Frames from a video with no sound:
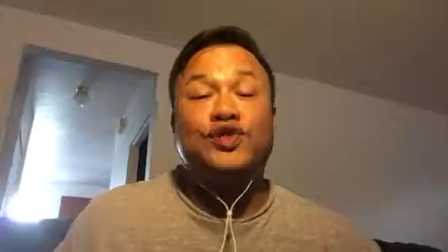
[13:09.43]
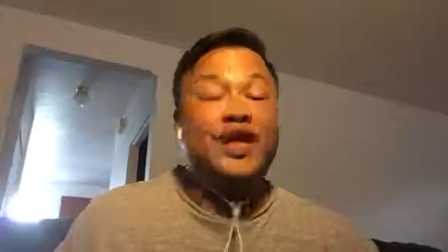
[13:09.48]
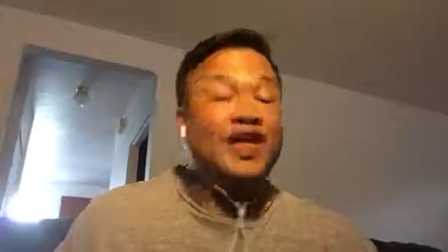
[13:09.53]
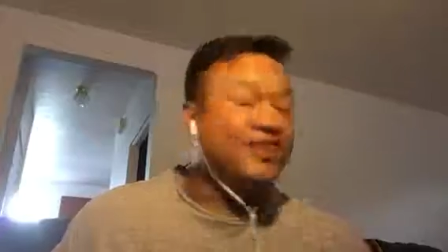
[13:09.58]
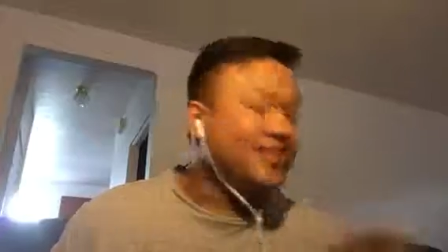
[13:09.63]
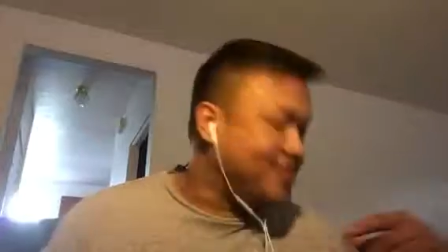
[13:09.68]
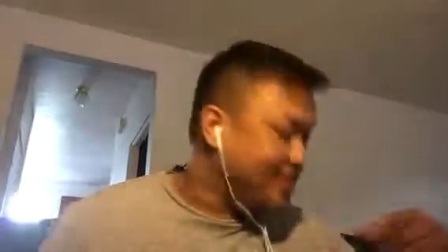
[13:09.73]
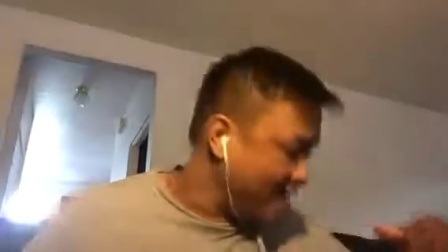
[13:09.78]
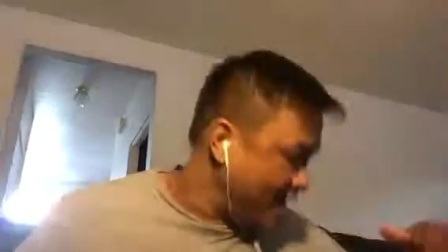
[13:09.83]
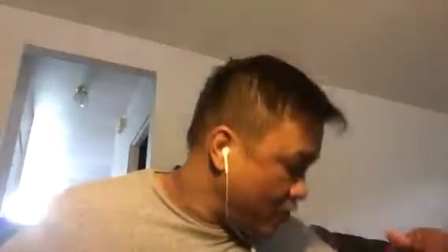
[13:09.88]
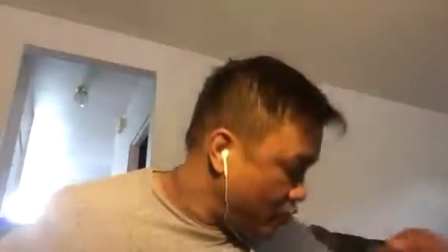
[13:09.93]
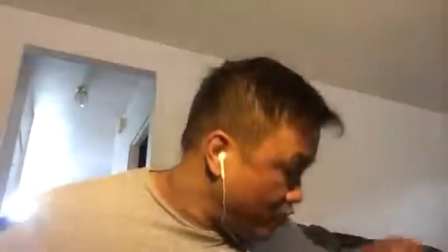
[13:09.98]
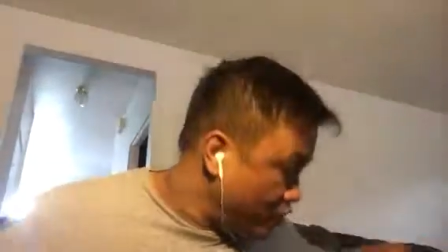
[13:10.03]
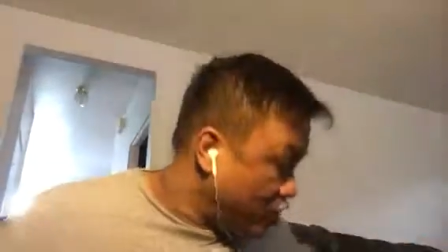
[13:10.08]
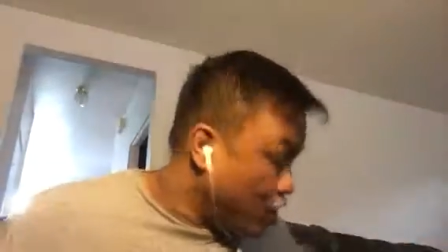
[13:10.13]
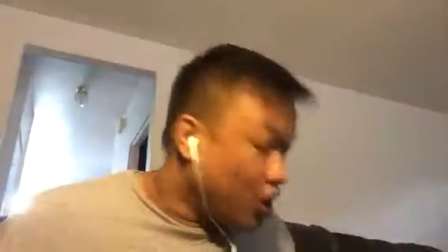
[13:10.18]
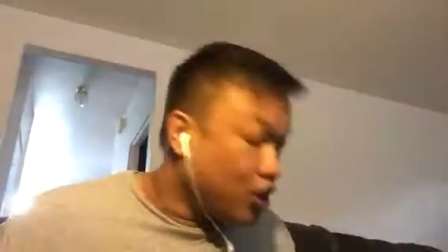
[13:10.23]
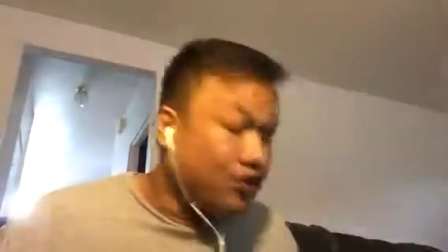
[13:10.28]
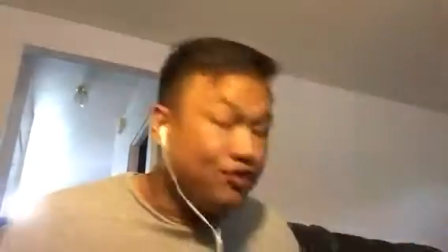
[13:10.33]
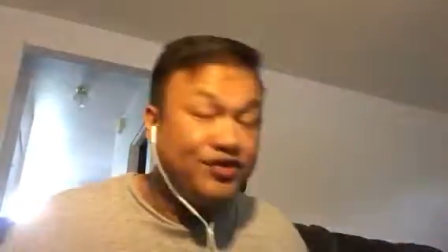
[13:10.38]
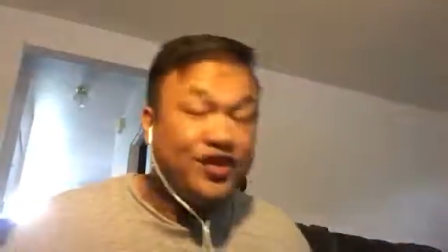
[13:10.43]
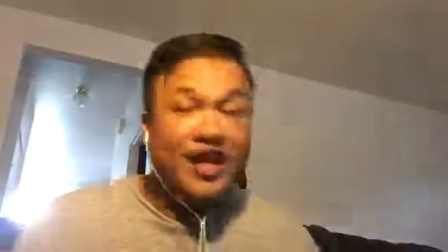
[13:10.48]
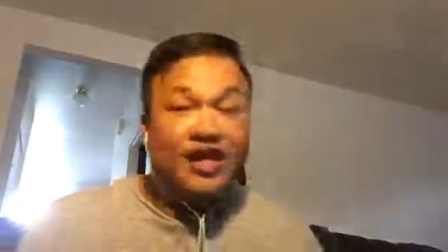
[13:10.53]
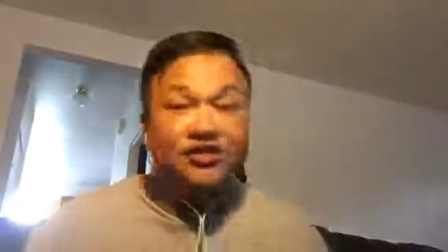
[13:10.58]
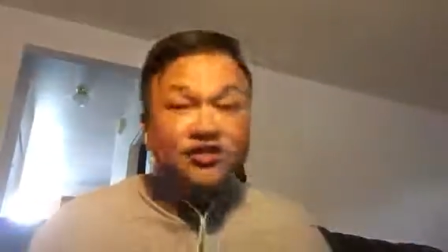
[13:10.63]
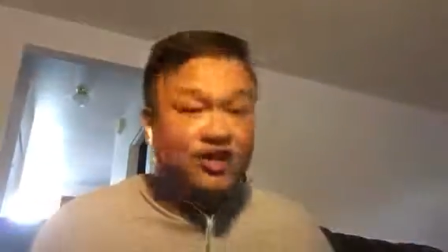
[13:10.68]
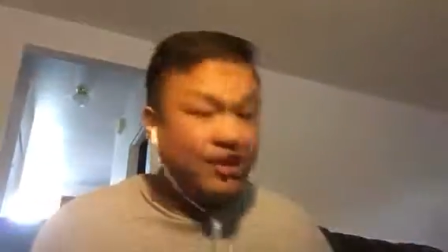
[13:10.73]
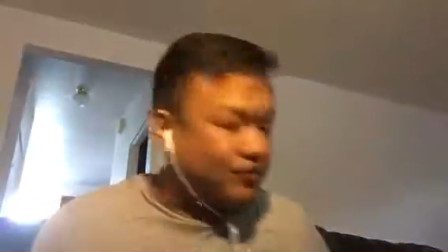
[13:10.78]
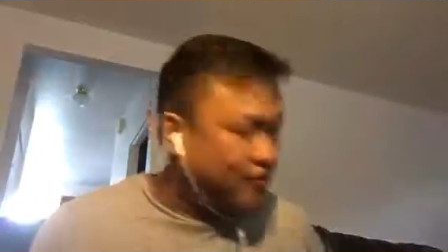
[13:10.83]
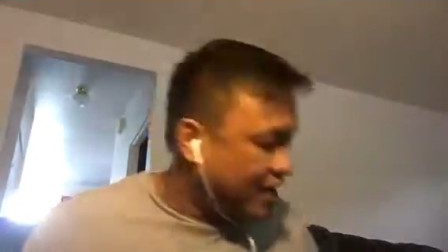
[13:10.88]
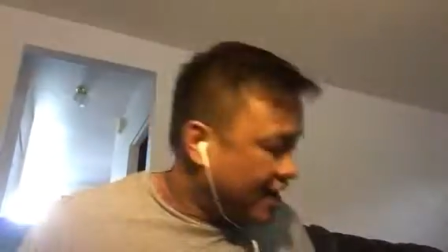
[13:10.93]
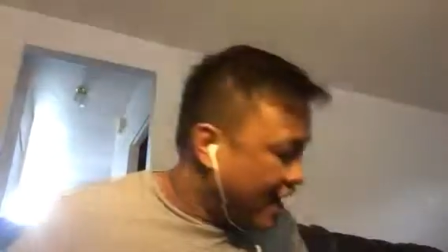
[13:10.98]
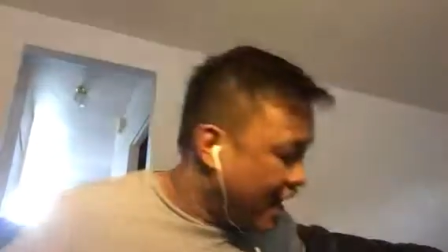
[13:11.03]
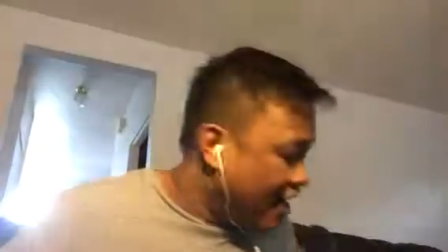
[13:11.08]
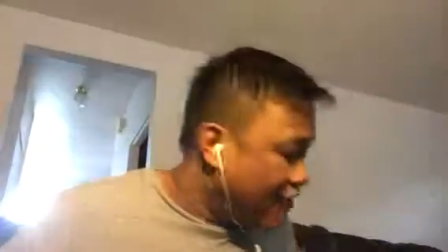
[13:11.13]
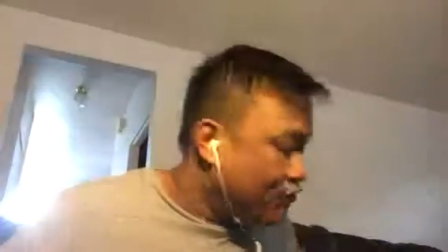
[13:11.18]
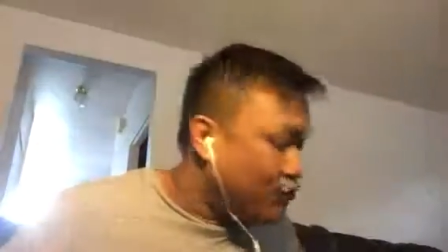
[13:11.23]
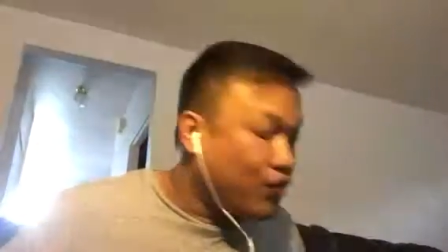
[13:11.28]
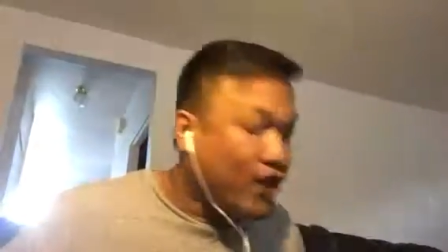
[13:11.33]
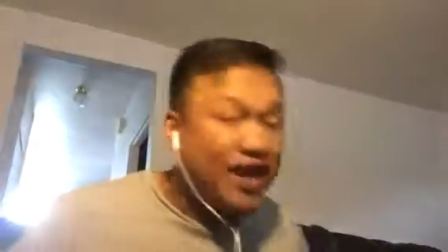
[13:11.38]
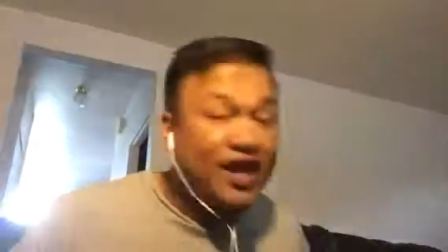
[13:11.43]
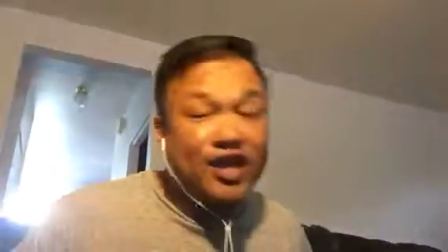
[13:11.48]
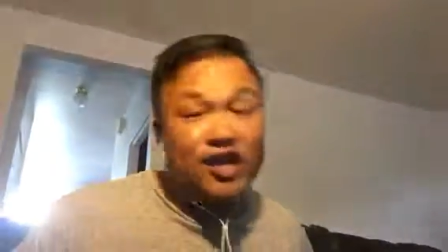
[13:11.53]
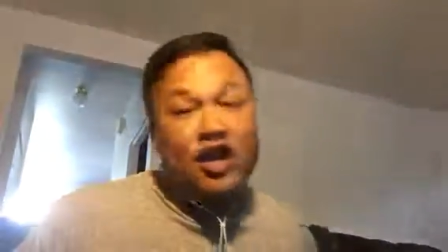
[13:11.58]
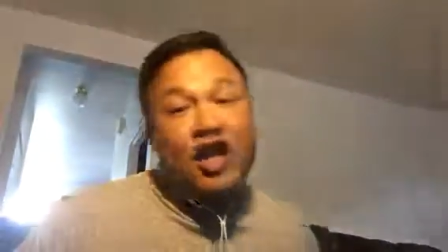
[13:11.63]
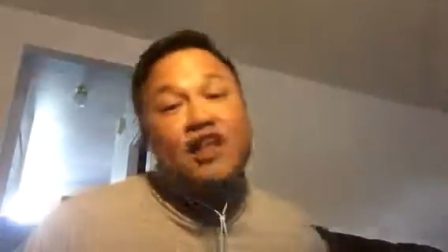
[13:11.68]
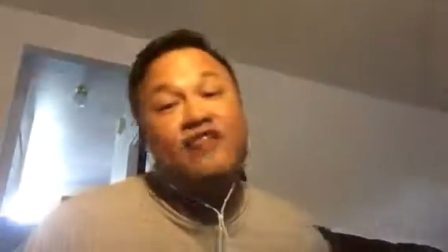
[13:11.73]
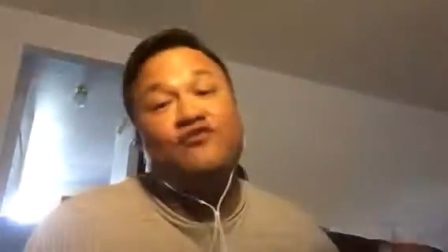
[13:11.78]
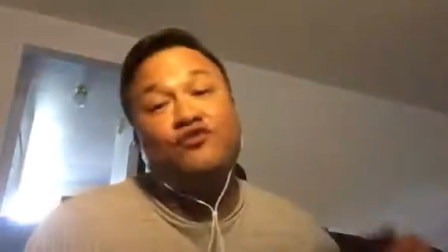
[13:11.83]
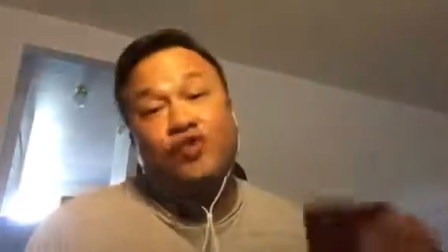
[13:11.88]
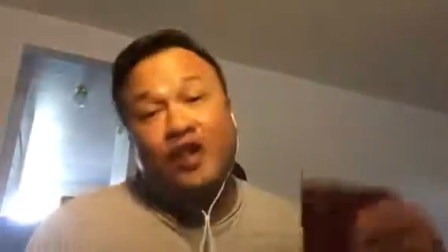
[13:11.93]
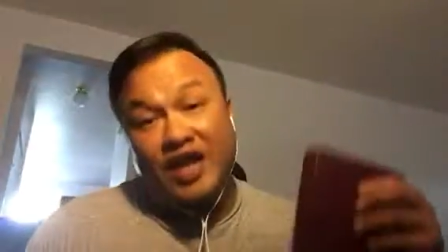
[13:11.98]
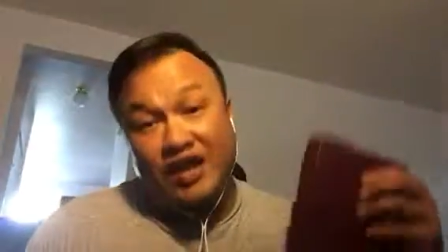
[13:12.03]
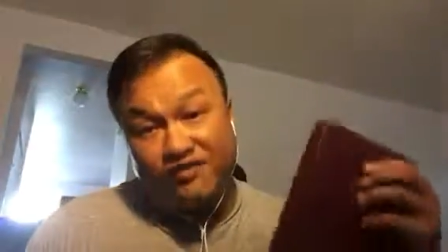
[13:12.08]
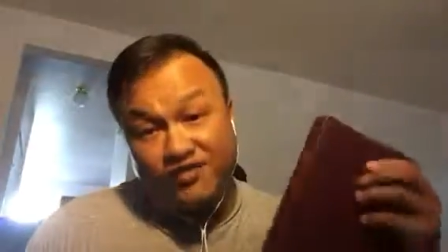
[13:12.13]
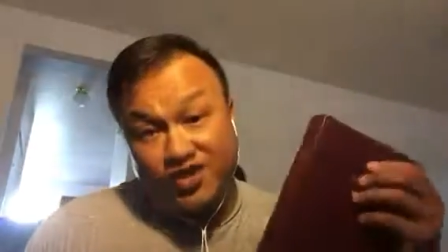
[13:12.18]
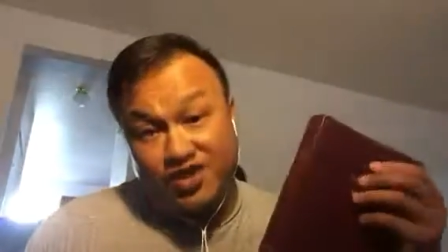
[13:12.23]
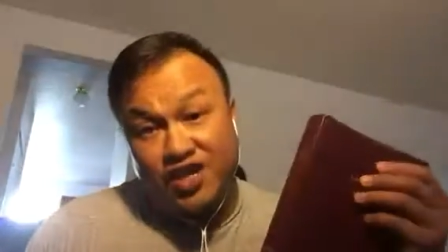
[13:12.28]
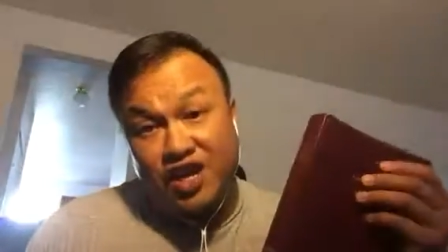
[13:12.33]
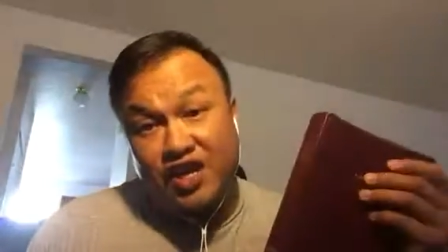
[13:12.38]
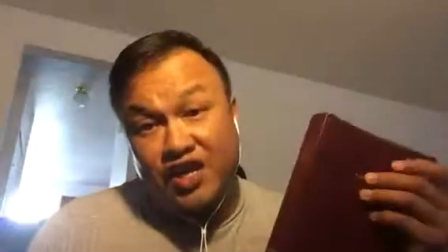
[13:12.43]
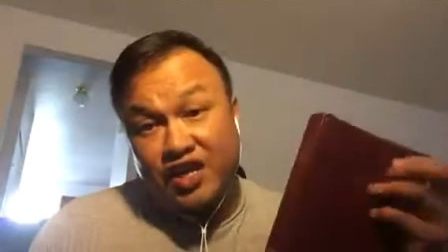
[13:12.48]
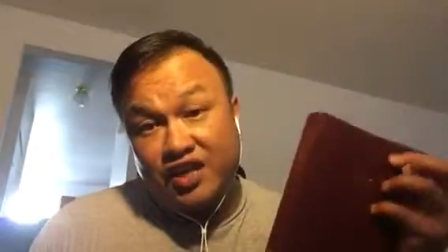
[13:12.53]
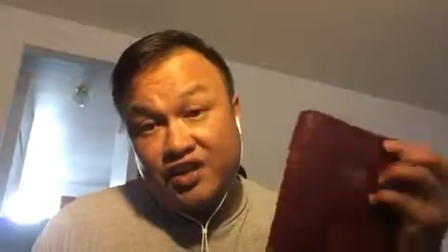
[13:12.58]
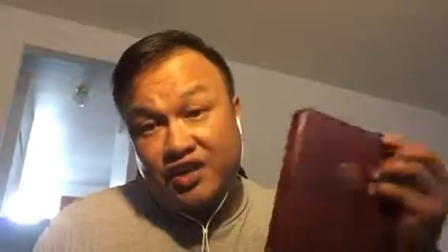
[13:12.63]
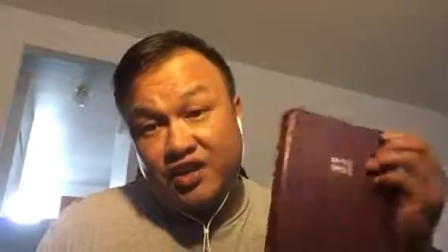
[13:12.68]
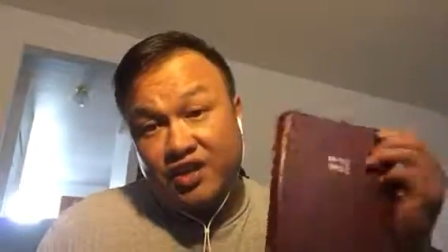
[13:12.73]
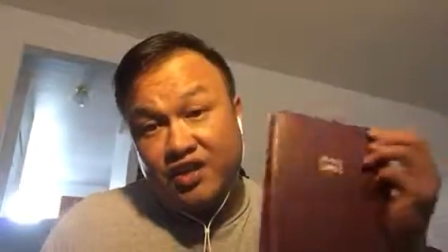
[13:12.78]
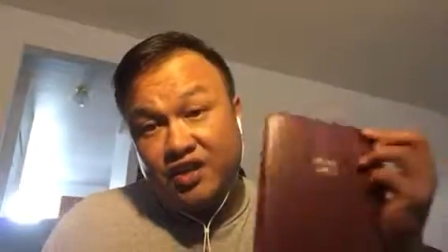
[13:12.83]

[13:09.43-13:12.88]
And then, with all of that stuff that I've read and I, what I've studied,